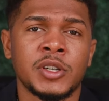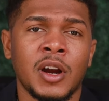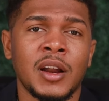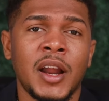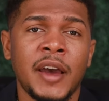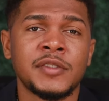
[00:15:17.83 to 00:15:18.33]
We
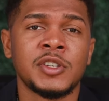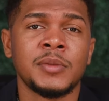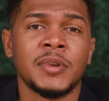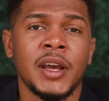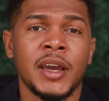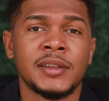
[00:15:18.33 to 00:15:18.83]
share our live
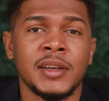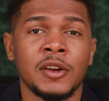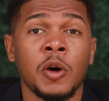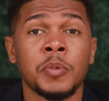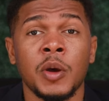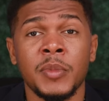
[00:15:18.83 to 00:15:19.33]
stream
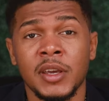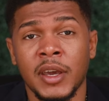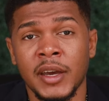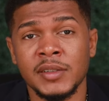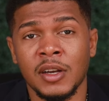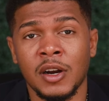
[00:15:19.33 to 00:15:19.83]
dates and
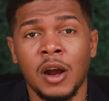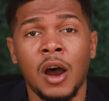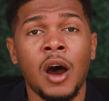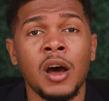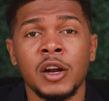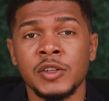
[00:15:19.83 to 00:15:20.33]
upcoming guests on
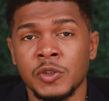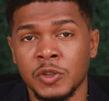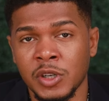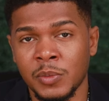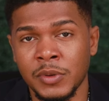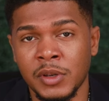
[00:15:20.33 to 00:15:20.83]
all our
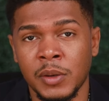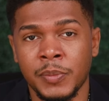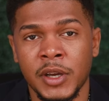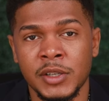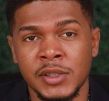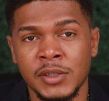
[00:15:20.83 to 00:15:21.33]
social
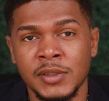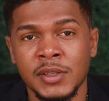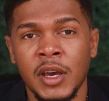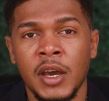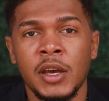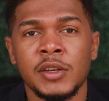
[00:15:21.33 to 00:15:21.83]
media
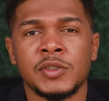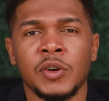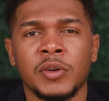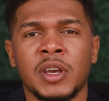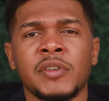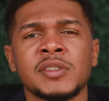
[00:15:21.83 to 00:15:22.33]
pages.
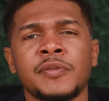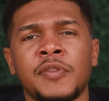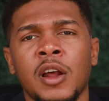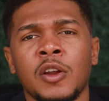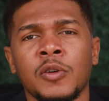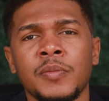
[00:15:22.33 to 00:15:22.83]
So give us
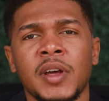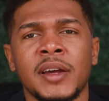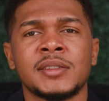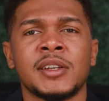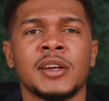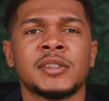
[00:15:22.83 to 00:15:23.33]
a follow
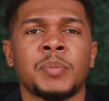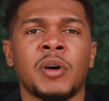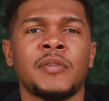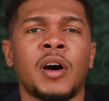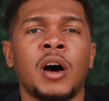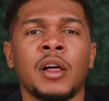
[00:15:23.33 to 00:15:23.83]
and stay on
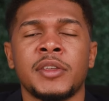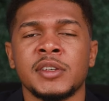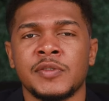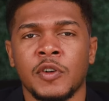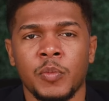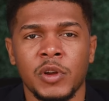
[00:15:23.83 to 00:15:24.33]
top of all
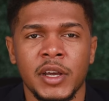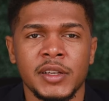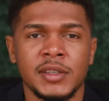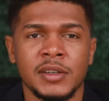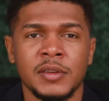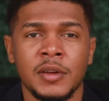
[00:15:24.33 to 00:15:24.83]
things forum
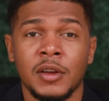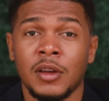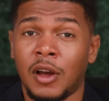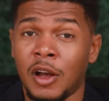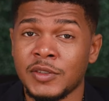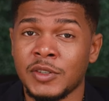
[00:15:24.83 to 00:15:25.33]
related.
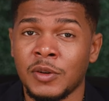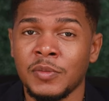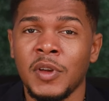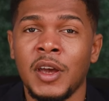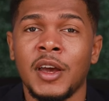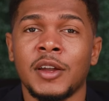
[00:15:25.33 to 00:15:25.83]

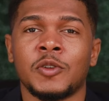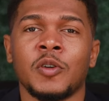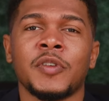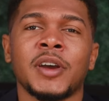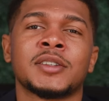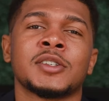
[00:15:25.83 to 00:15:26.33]
Also,
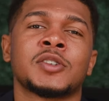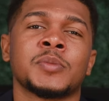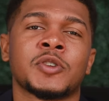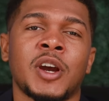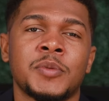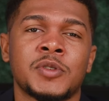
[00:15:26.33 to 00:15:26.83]
don't forget to
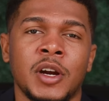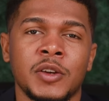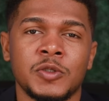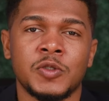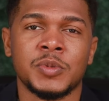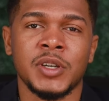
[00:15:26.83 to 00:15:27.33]
subscribe
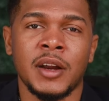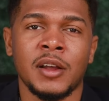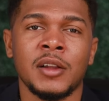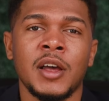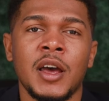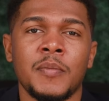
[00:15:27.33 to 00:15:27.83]
to our YouTube
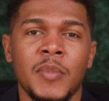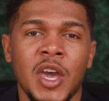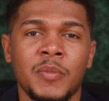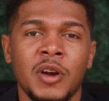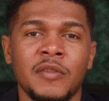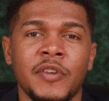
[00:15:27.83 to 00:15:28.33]
channel,
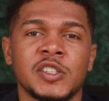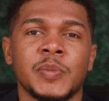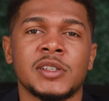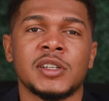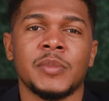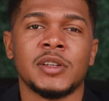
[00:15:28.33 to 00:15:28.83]
Mayberry
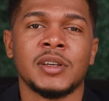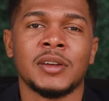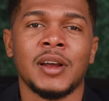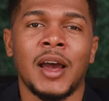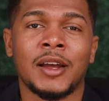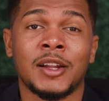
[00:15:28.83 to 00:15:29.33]
Investments
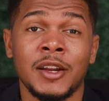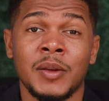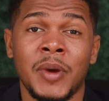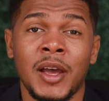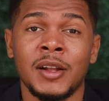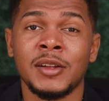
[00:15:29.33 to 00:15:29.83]
Limited.
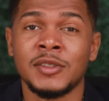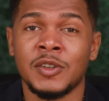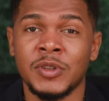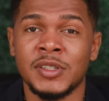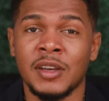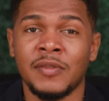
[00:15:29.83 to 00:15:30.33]
Click the bell
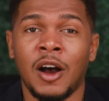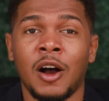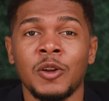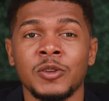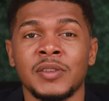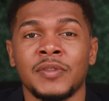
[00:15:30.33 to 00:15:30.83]
to receive
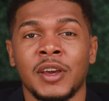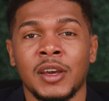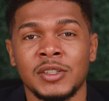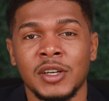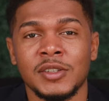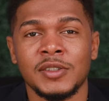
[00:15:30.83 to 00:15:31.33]
all
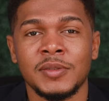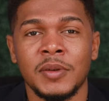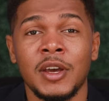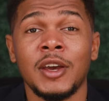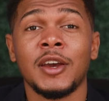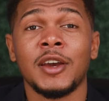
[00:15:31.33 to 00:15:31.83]

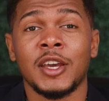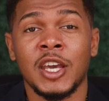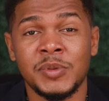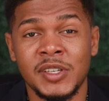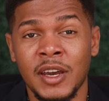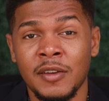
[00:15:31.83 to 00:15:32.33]
notifications.
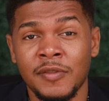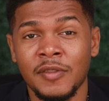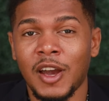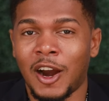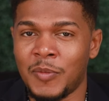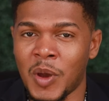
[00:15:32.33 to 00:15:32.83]
Keep
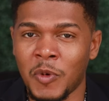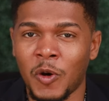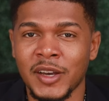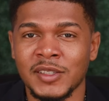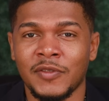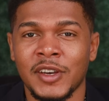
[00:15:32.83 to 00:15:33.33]
safe. And
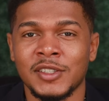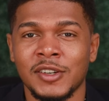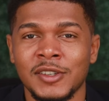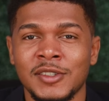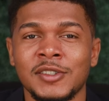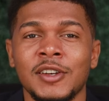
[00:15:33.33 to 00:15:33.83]
remember, wise
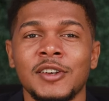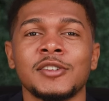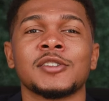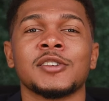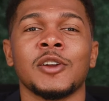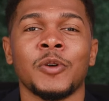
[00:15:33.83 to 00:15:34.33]
investors,
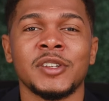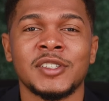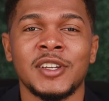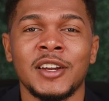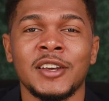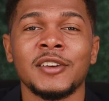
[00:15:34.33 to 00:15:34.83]
slow
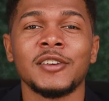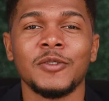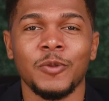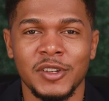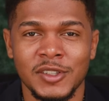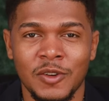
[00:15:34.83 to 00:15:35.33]
and steady
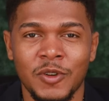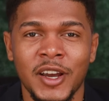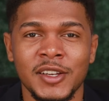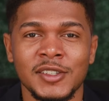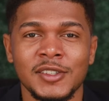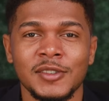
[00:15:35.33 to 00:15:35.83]
wins the
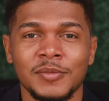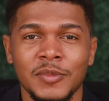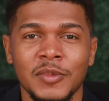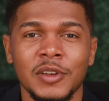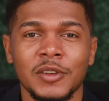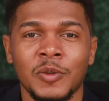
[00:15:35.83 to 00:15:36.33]
race.
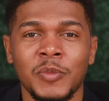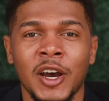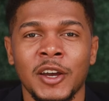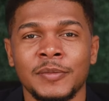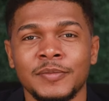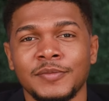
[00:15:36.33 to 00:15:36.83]

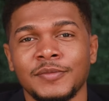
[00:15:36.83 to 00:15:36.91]
Goodbye.